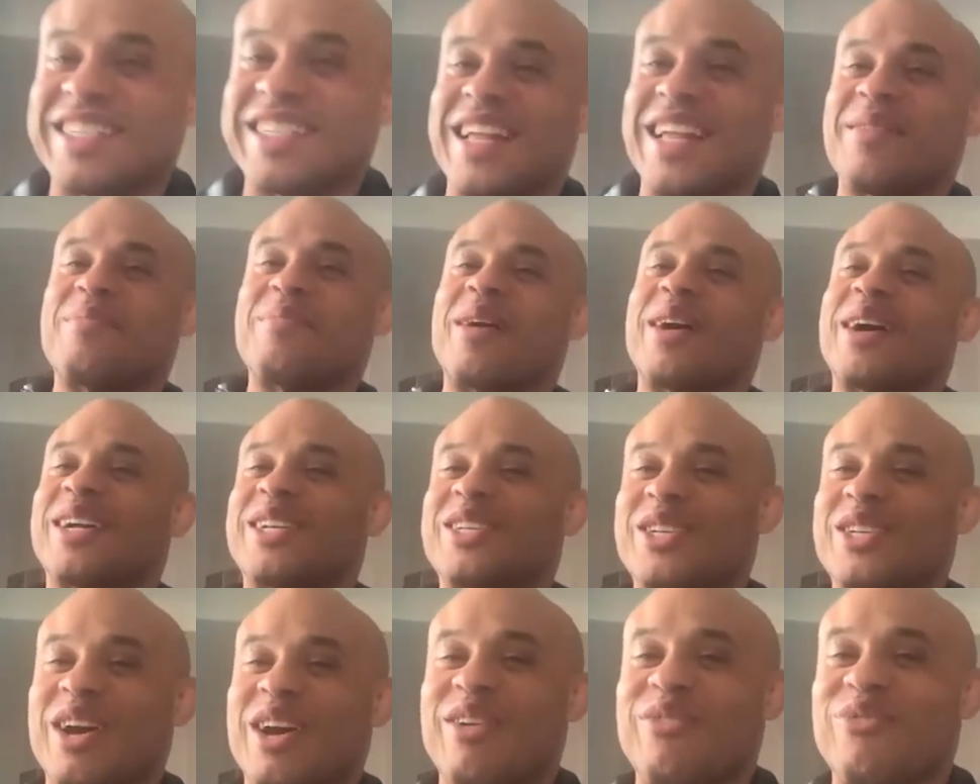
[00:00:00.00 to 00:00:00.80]
Islam
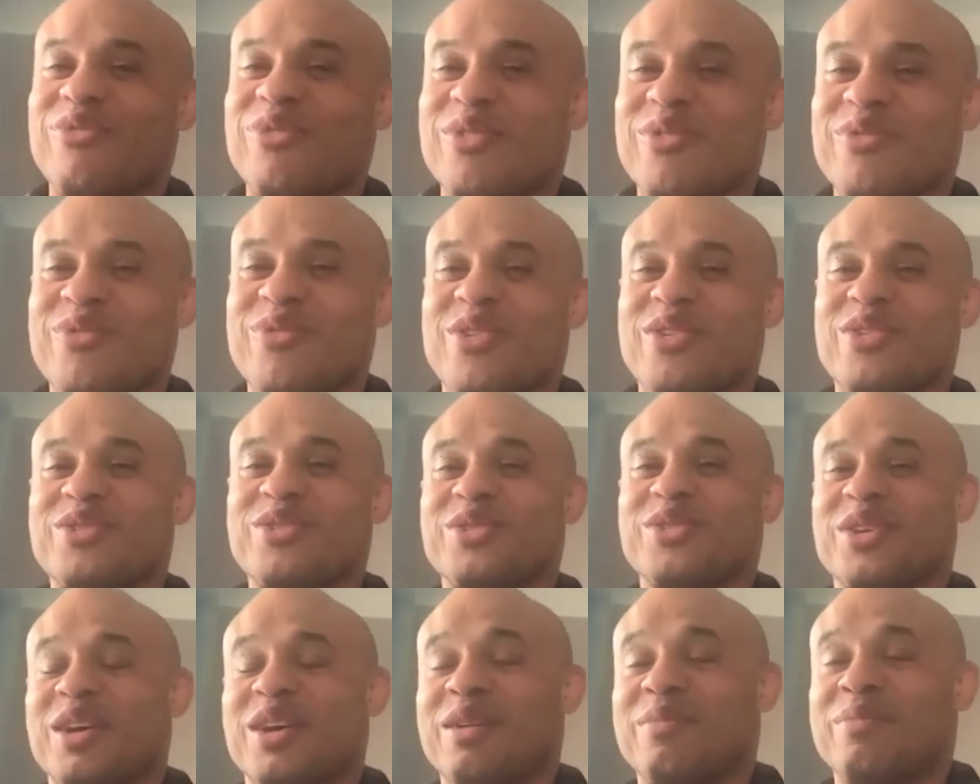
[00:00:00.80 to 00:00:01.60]
Makhachev
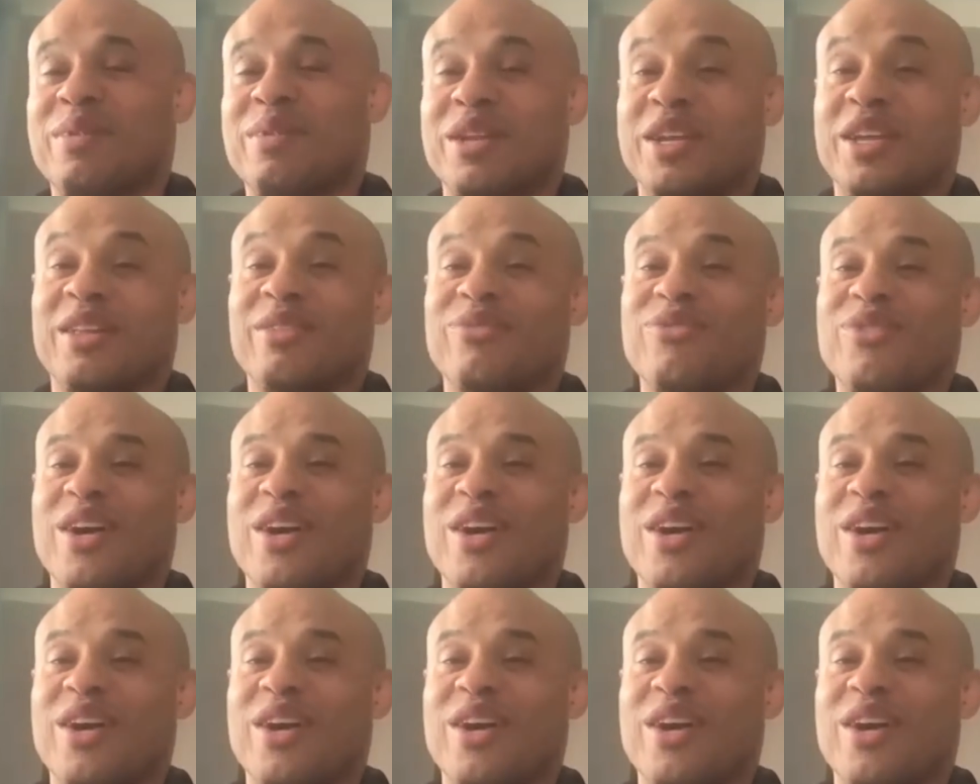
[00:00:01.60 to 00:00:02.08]
versus Beneil